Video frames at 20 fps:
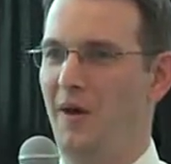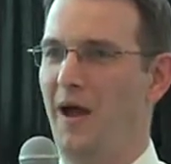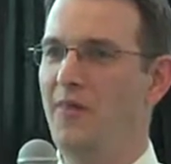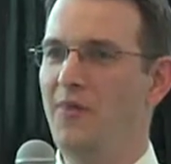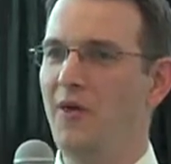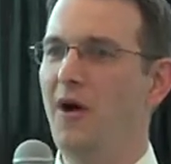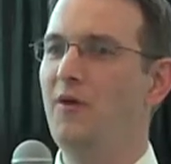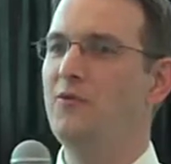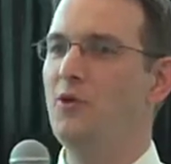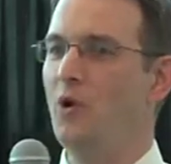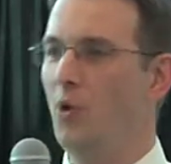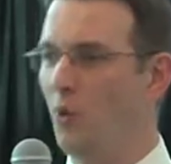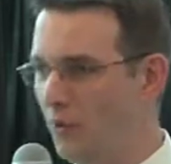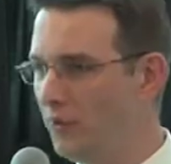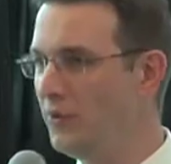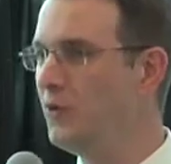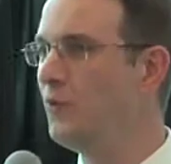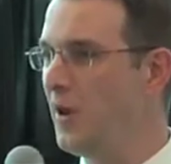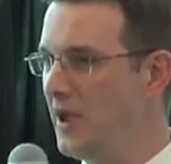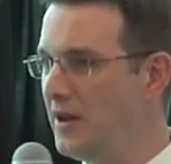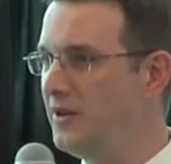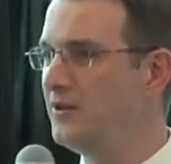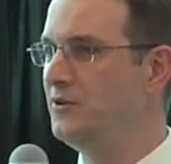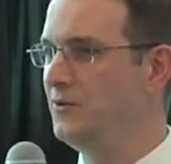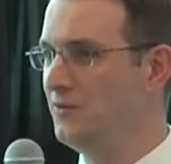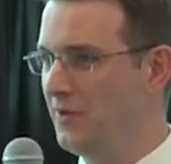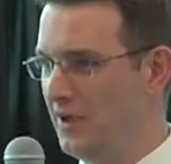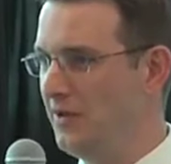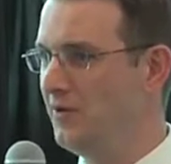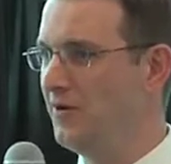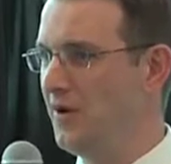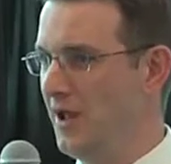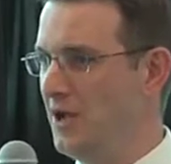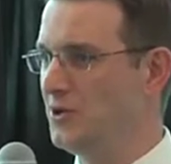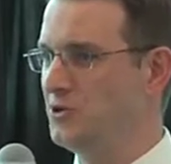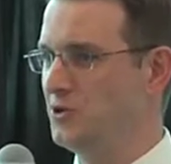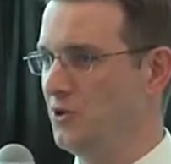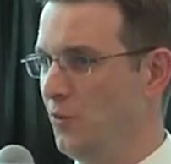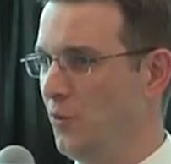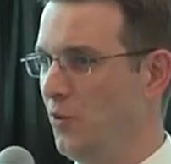And I thought the only way to do
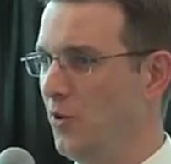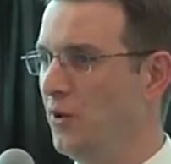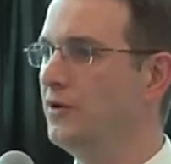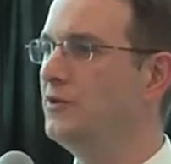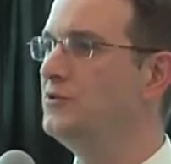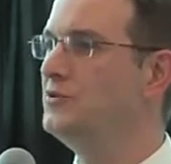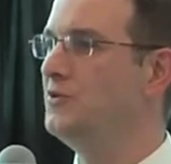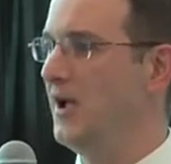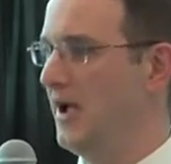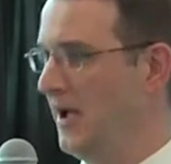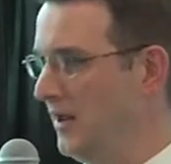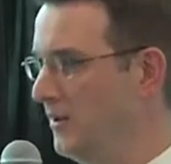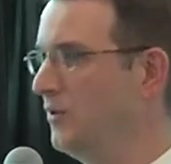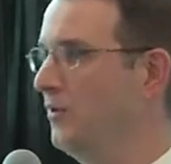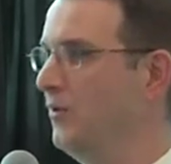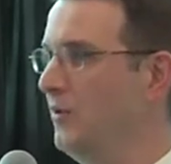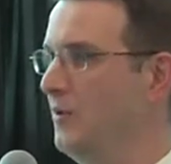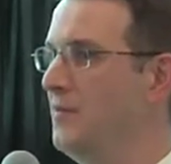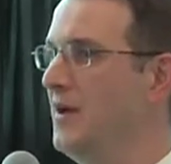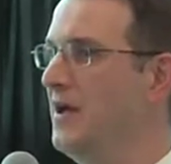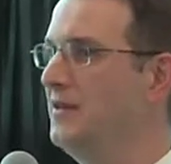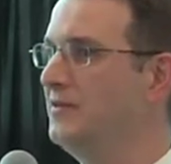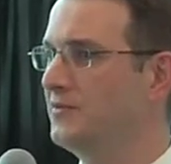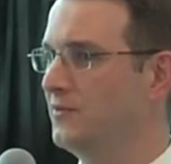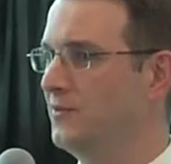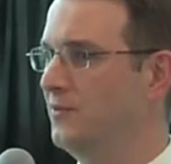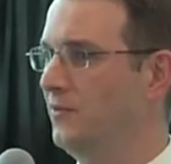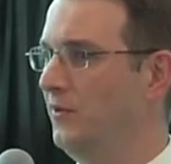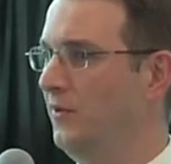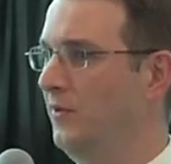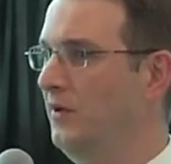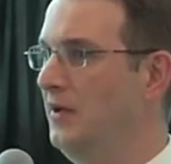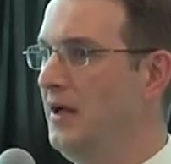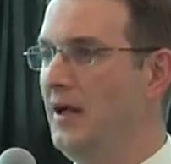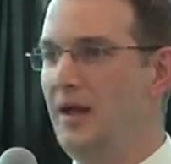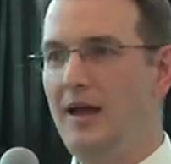international work is you had to go to med school.